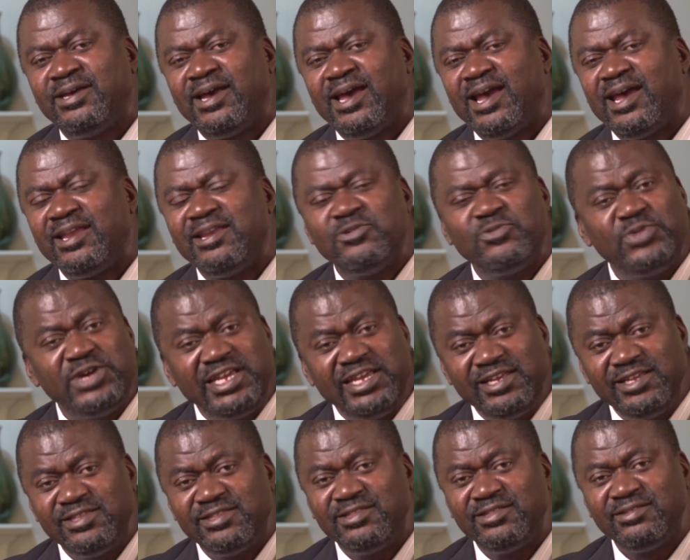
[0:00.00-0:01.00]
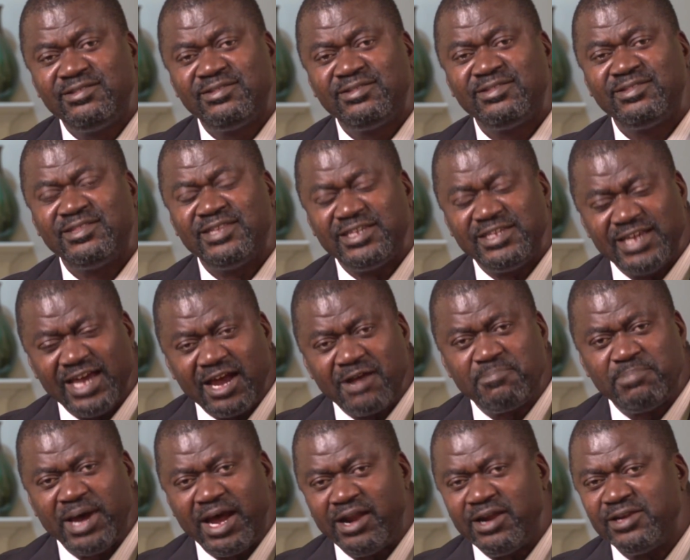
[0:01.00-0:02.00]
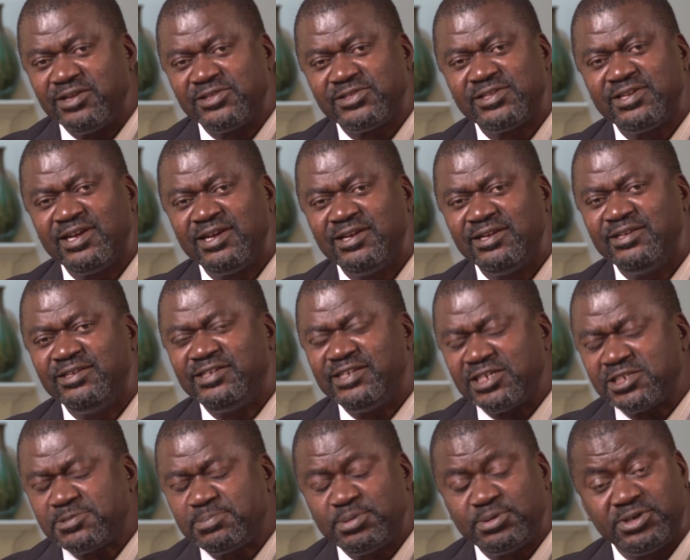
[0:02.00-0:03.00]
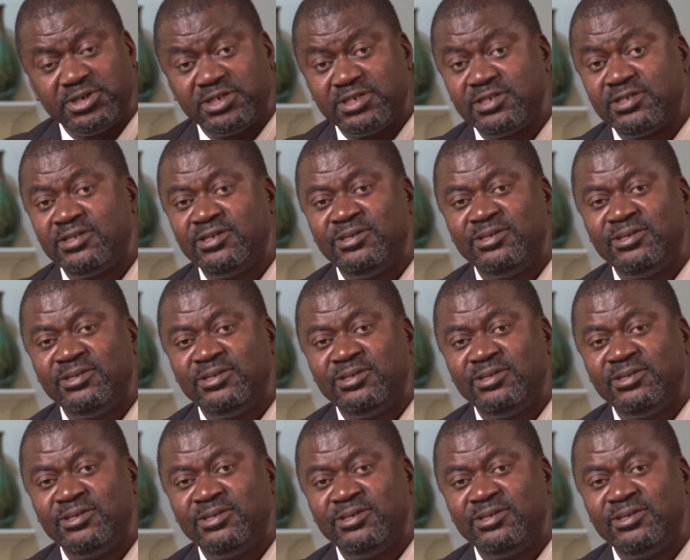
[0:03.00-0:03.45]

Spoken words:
And we, the young parents, desperate,